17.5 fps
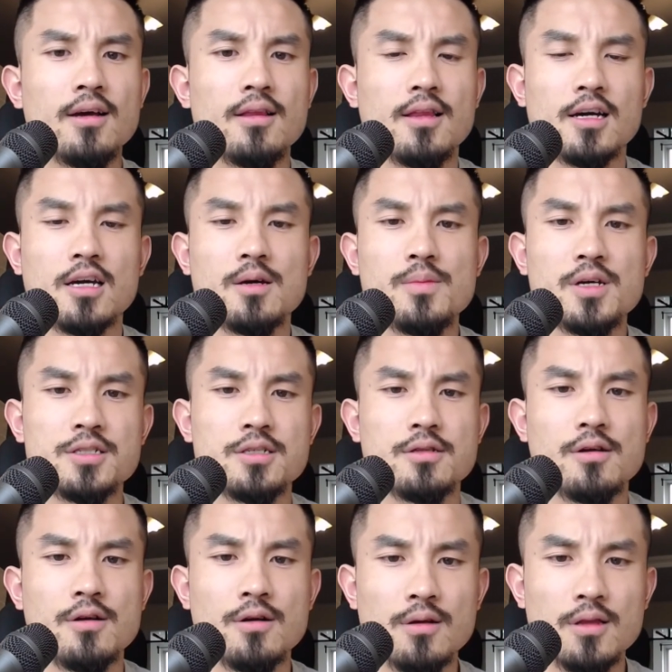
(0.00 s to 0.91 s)
Like I
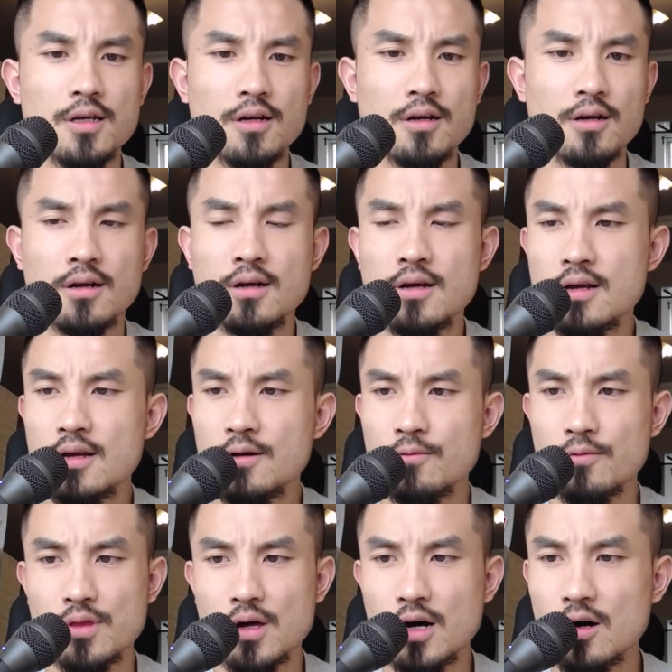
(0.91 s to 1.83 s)
mentioned earlier,
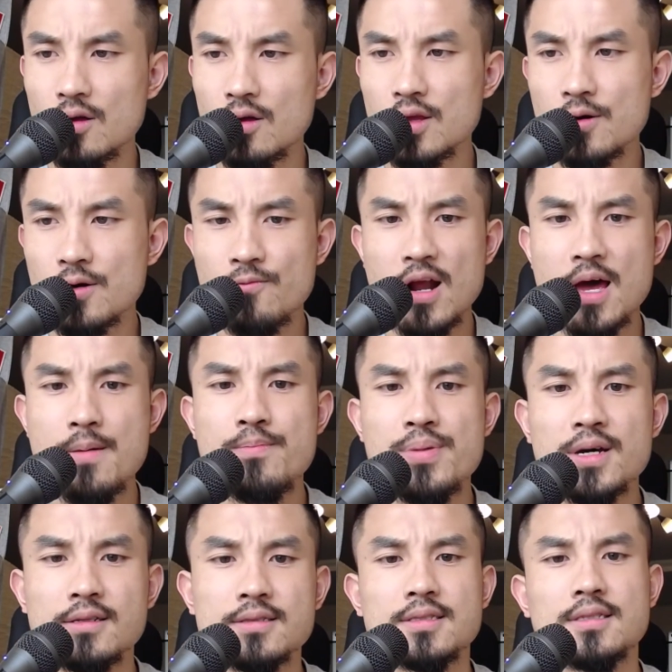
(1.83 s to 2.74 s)
with all the
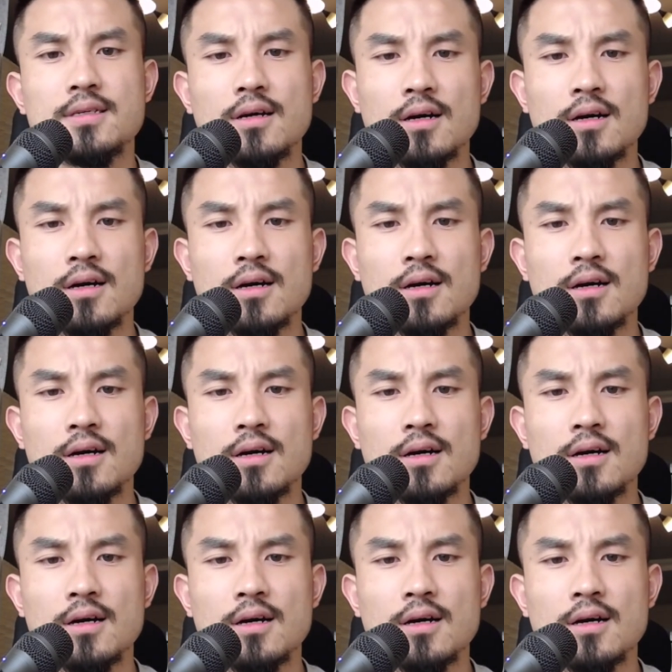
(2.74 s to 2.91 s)
rampant